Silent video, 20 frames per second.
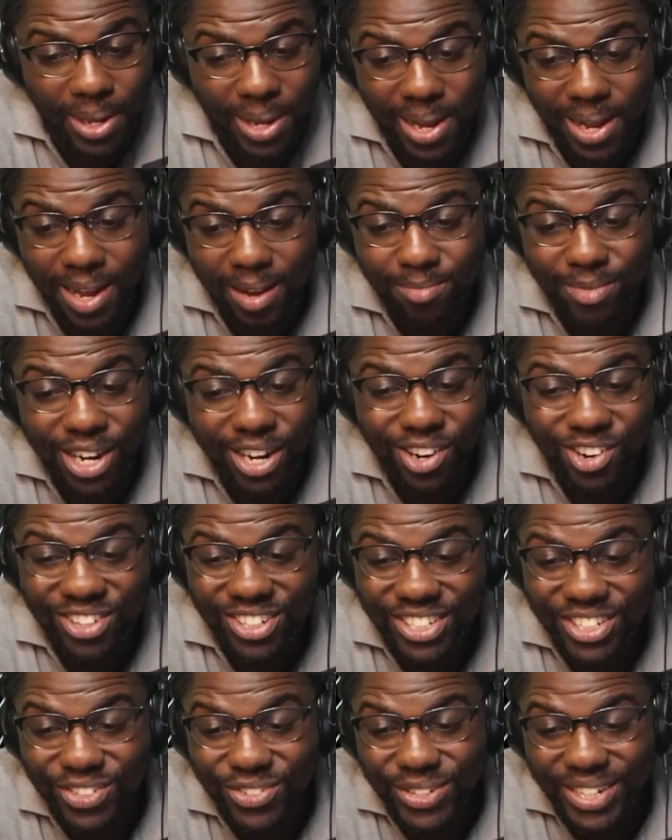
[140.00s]
I'm not on
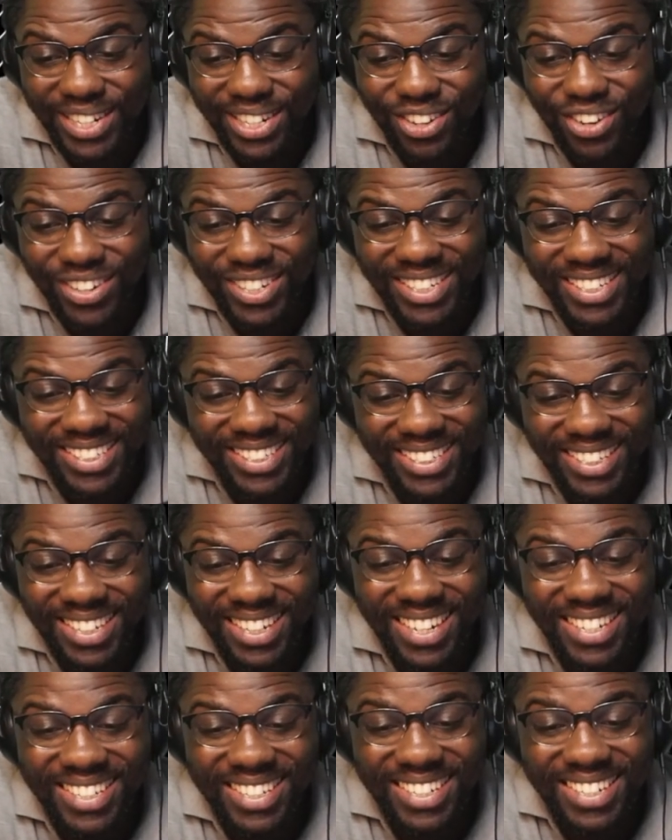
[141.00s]
the street corner
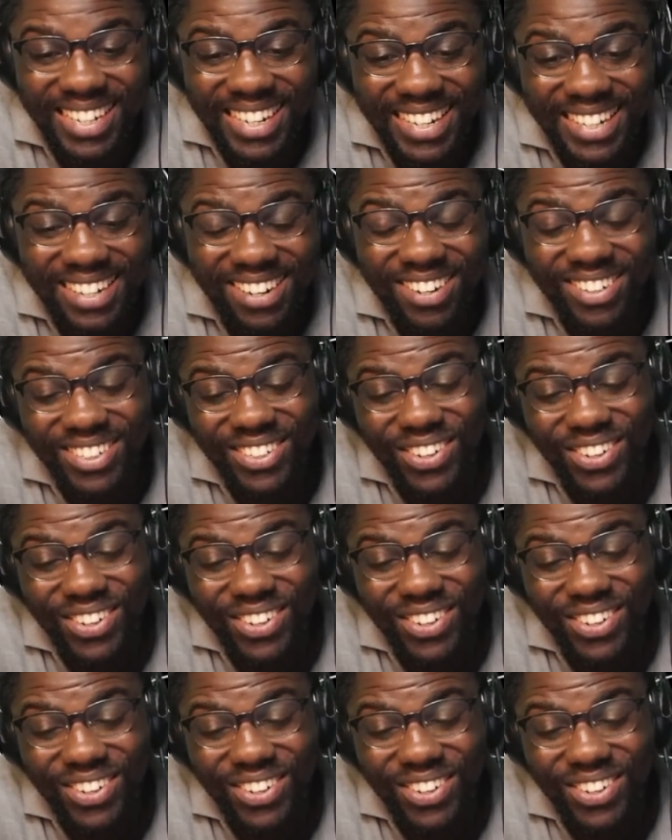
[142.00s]
slinging or